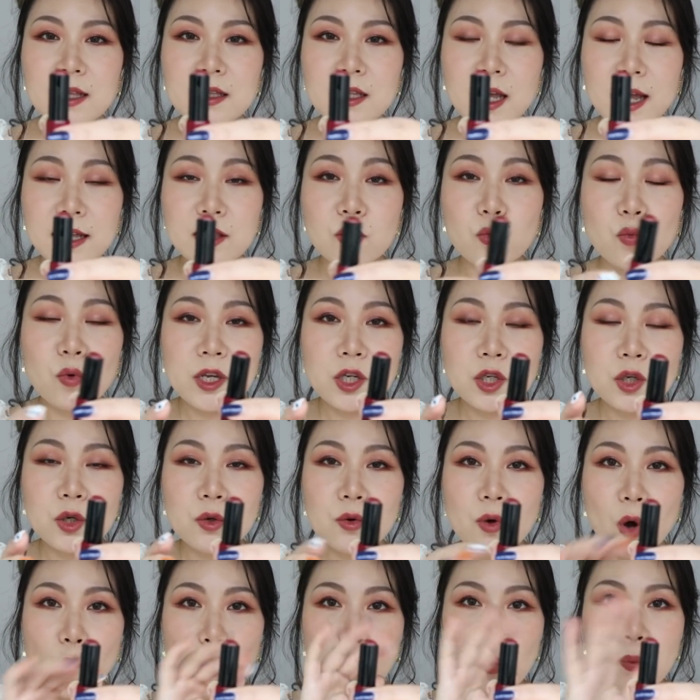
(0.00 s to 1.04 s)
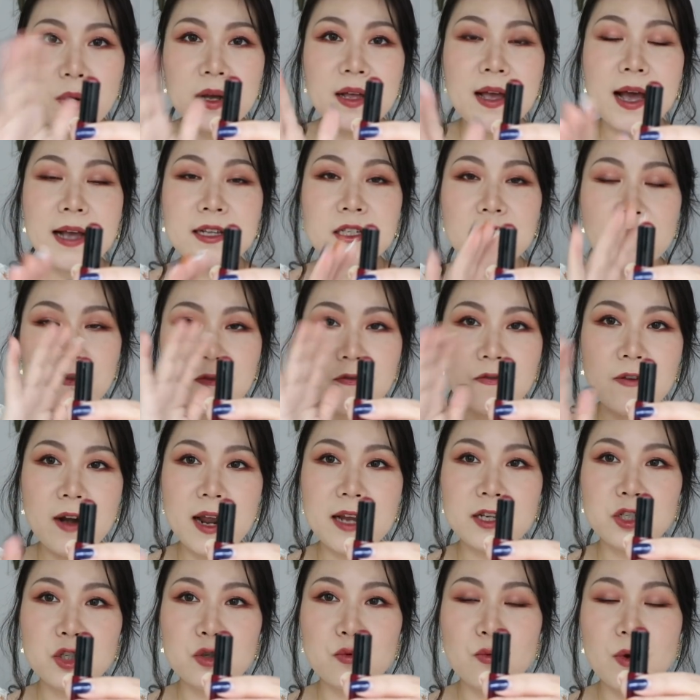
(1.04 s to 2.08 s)
and when you open as a
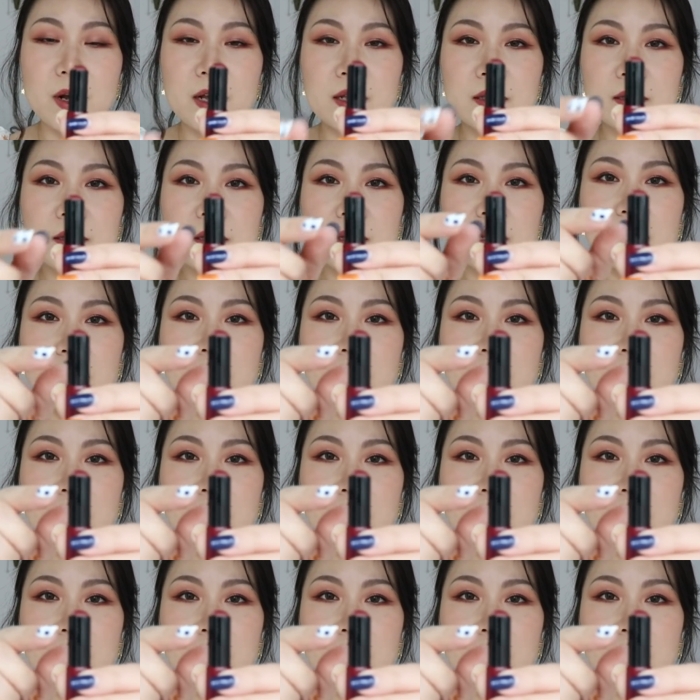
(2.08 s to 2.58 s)
fresh one,